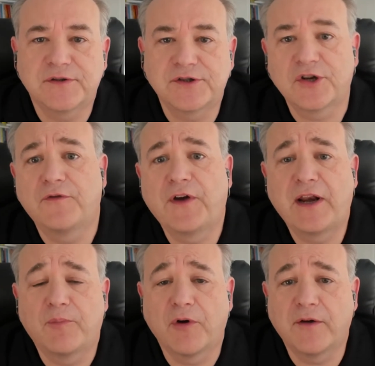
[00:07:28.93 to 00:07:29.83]
So you've had
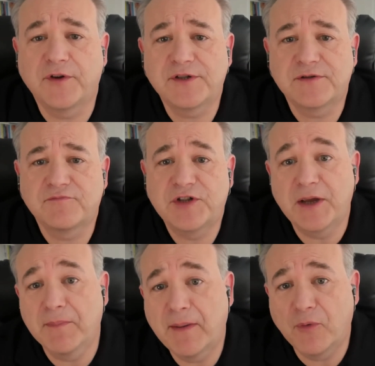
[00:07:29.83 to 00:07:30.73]
a Bravas
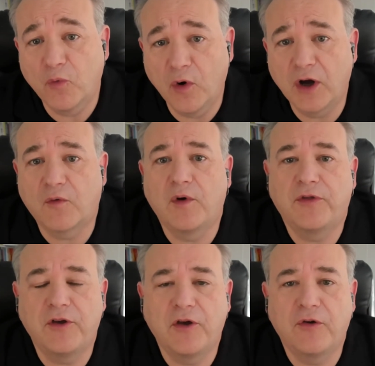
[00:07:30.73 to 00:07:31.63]
team member work
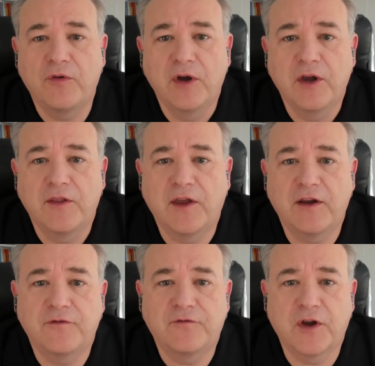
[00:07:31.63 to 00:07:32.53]
with you.
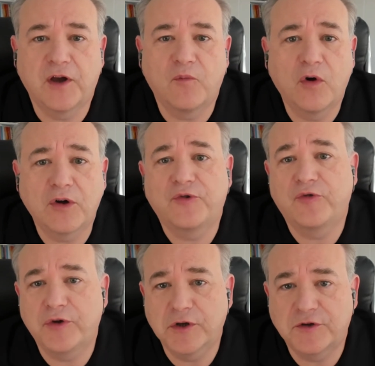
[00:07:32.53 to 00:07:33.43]
They've worked
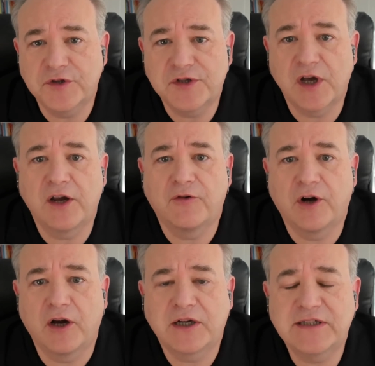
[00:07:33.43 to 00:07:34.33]
with your designer
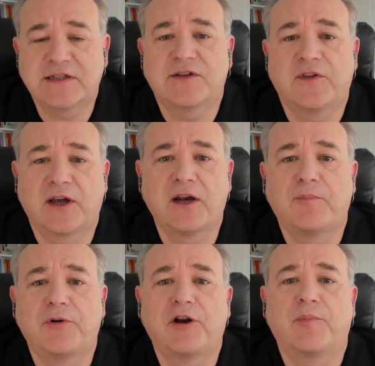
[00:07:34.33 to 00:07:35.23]
and architect, and they're going to
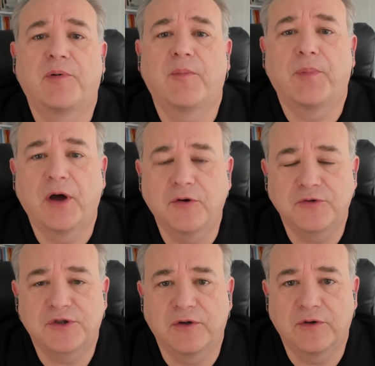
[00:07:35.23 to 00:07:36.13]
put a
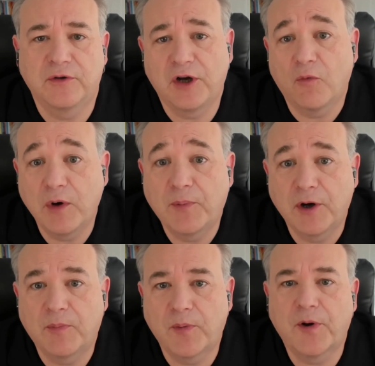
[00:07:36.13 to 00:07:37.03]
proposal. We
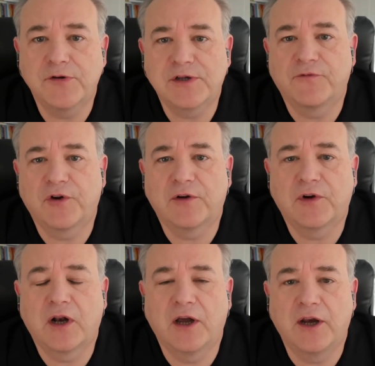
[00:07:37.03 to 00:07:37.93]
put a proposal in front of
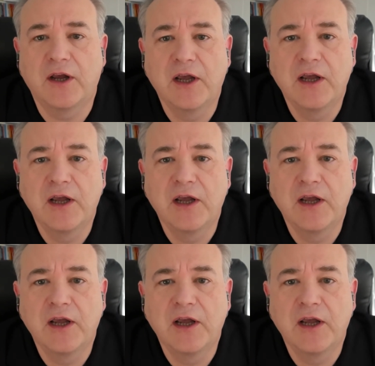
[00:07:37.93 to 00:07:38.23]
a client.